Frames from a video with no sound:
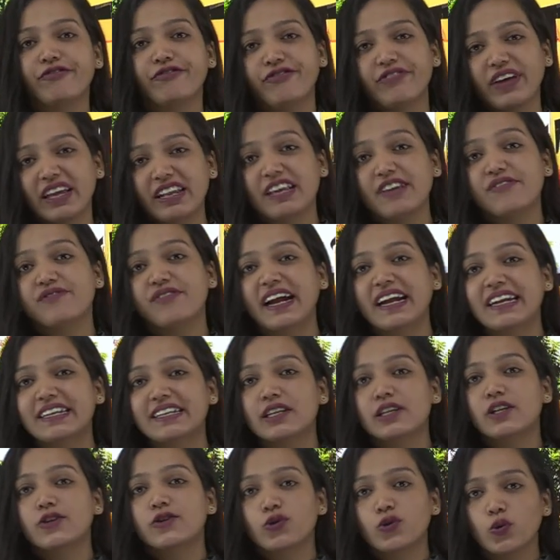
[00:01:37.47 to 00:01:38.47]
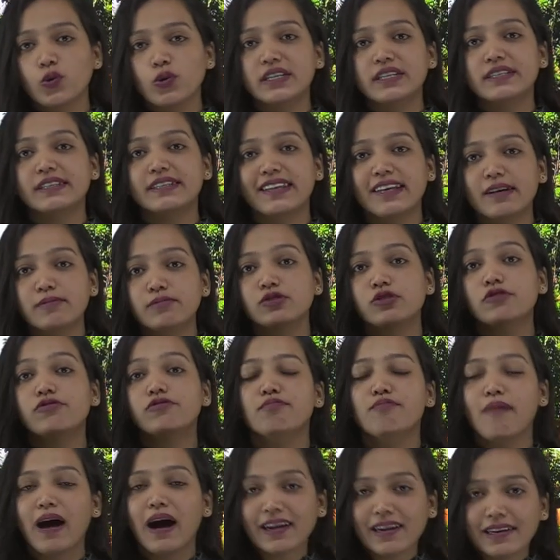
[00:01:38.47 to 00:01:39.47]
very vital role in terms of
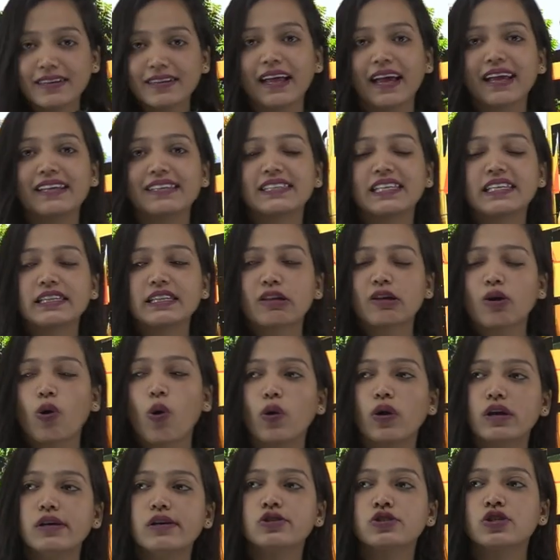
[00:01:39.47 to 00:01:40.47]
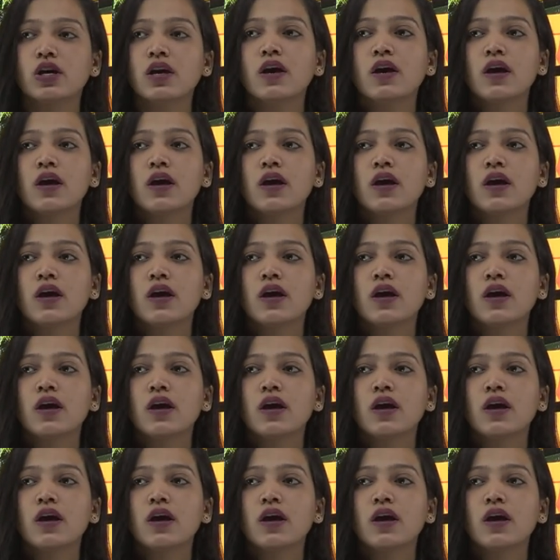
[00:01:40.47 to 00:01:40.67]
marketizing the college.